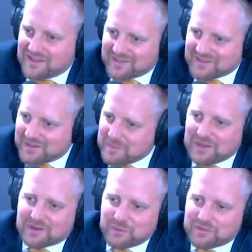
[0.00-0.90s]
can
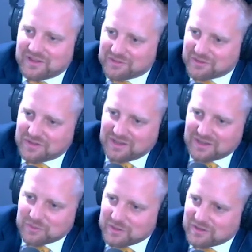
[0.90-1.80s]
be closely
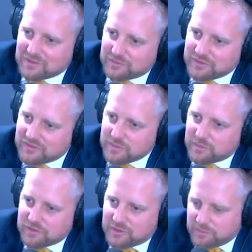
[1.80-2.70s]
associated with the Free State
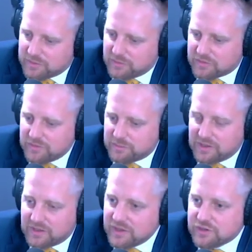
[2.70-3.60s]
Project, but we are simply
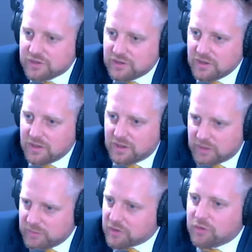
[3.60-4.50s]
a nation,
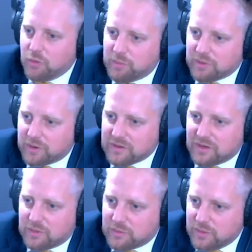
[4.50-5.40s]
and we are global. Right
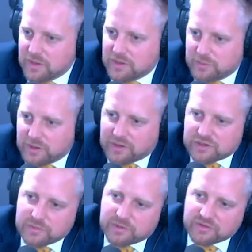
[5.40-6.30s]
now, we are
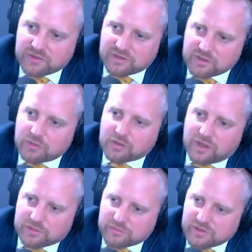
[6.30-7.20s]
actually present in all
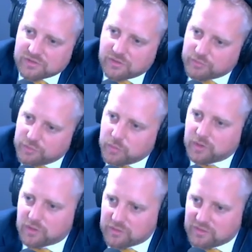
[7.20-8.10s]
countries of the
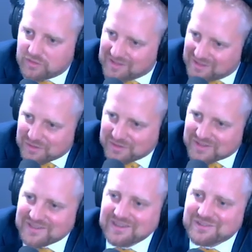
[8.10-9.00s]
world. There is
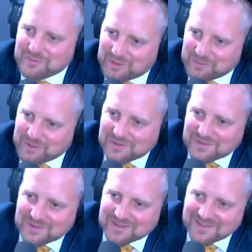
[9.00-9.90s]
at least one
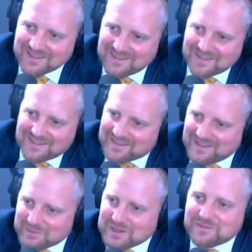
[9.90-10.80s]
person,
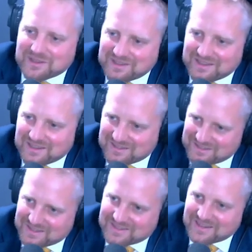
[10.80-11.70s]
even in
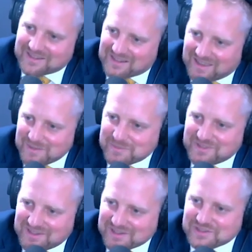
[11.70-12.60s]
Vatican, that claims
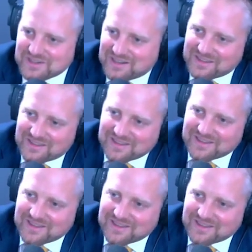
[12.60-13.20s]
the nationality.